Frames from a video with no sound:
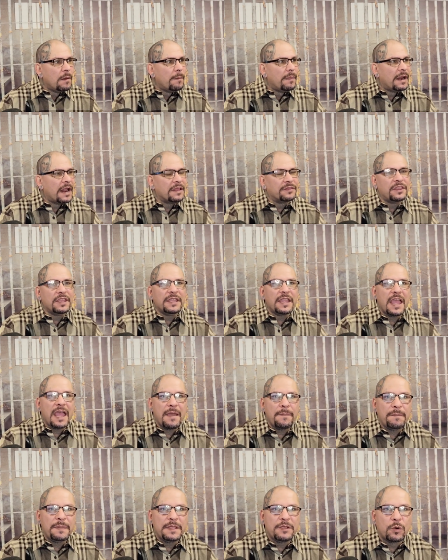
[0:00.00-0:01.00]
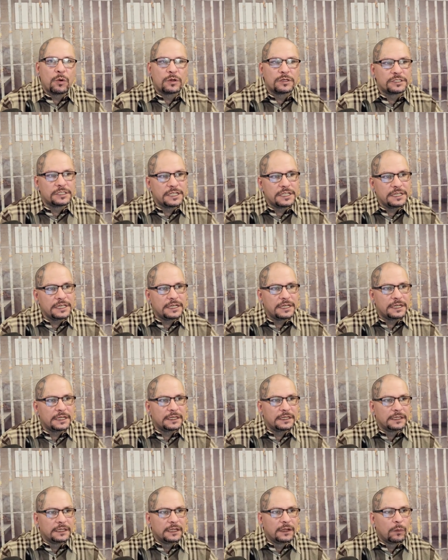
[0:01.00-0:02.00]
But I think Epi
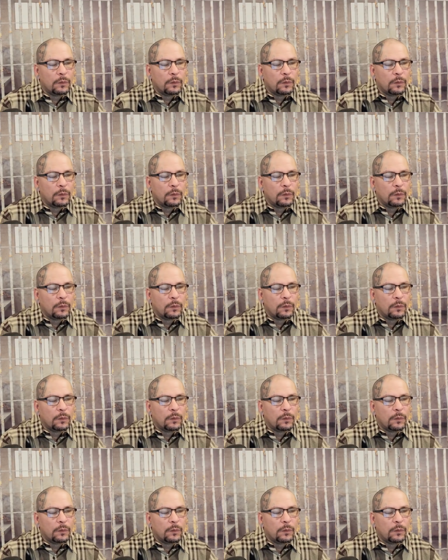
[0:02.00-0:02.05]
Cortina,